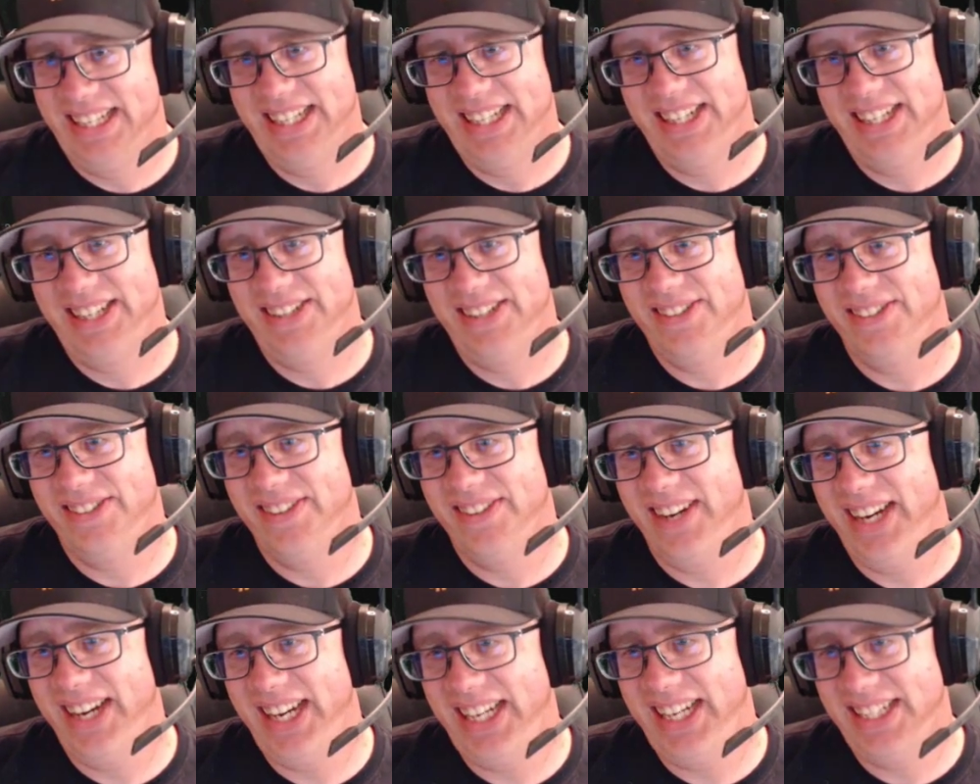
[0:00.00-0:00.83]
All
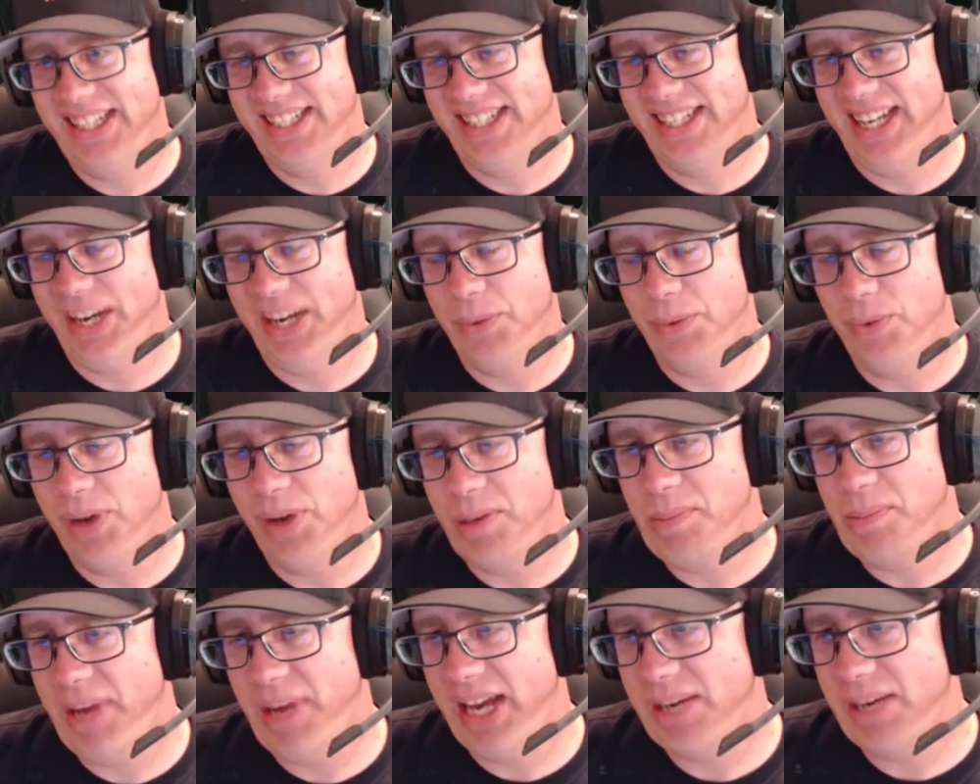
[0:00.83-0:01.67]
right. I
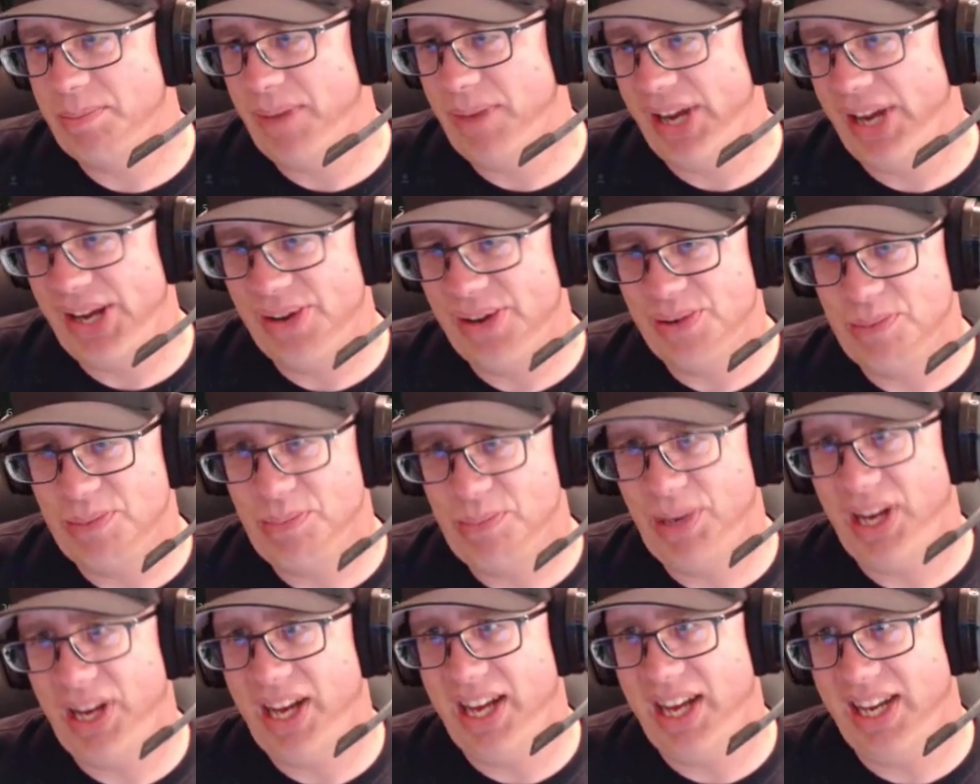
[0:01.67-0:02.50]
won back my own
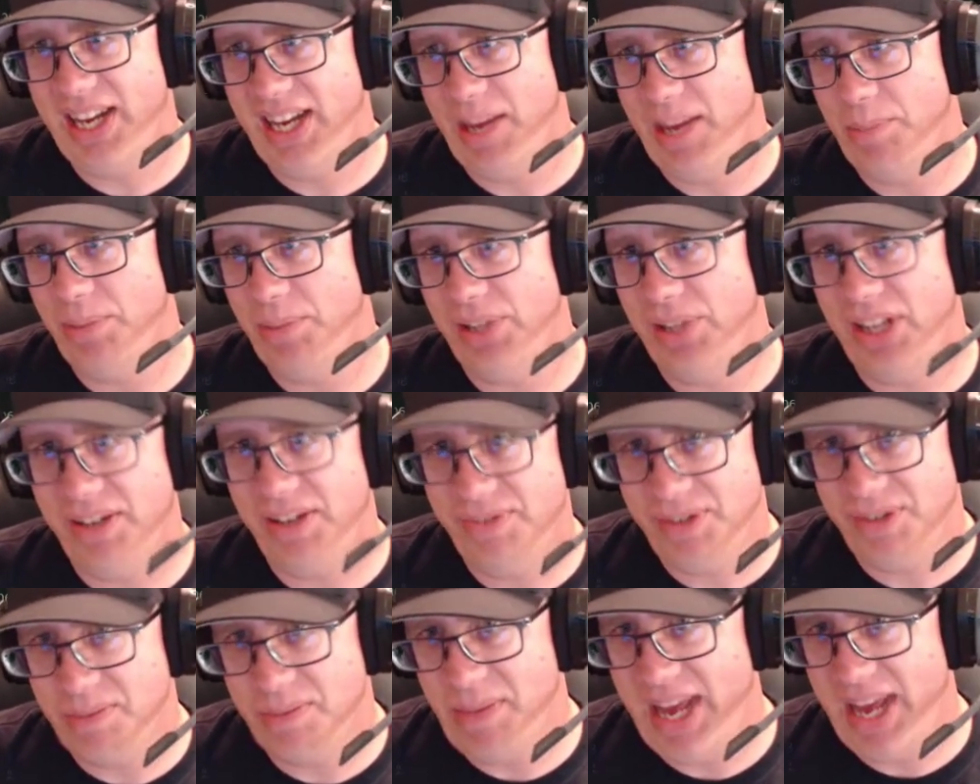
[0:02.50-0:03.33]
pot. I
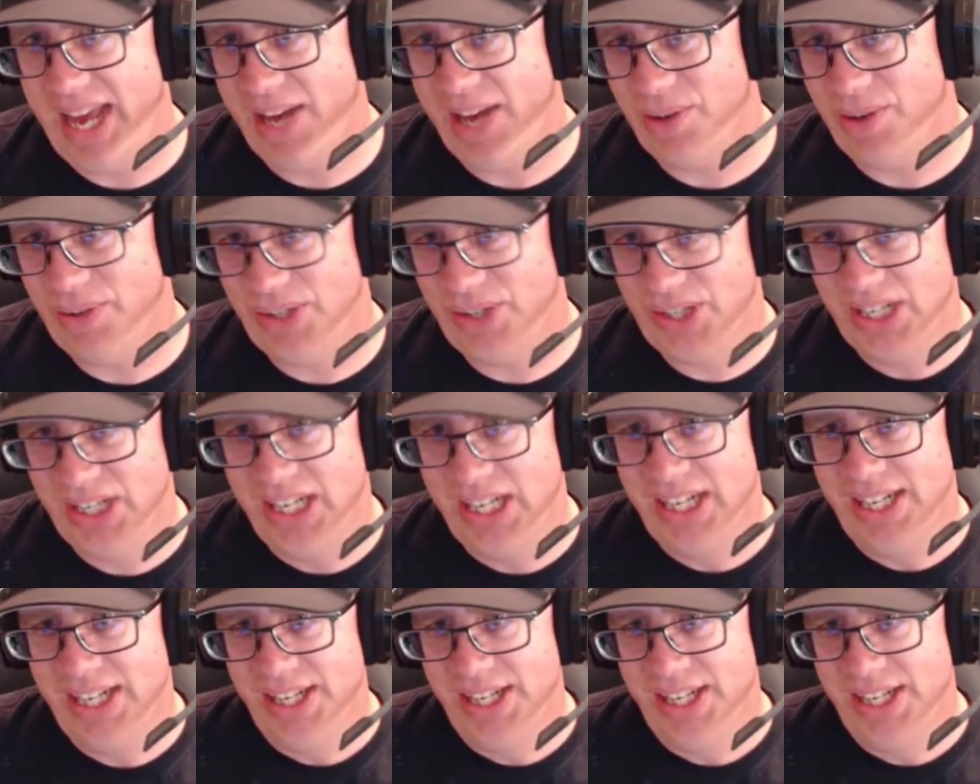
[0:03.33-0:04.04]
bluffed him out.